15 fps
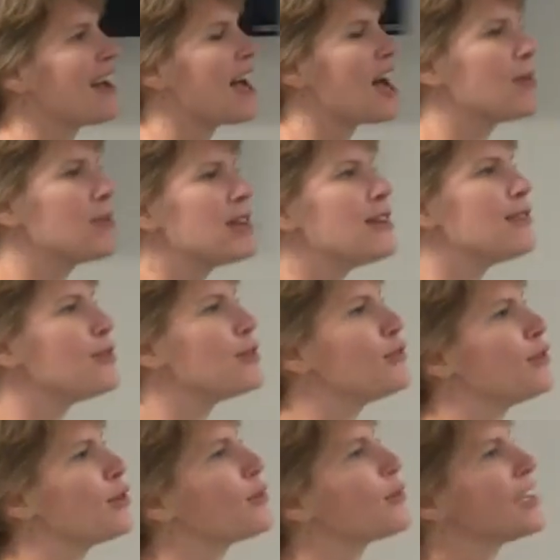How many of you
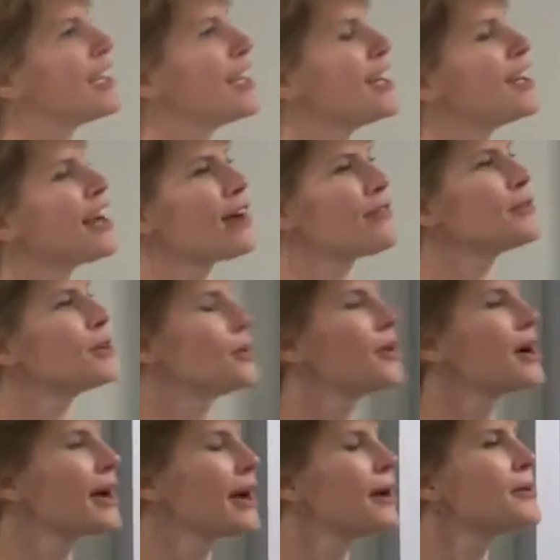feel really good after you
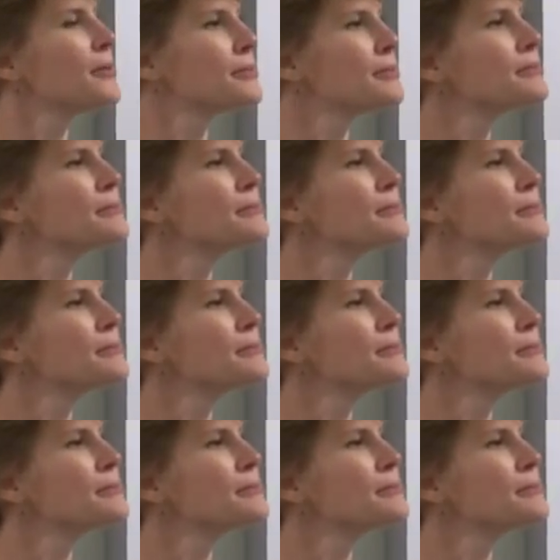work out?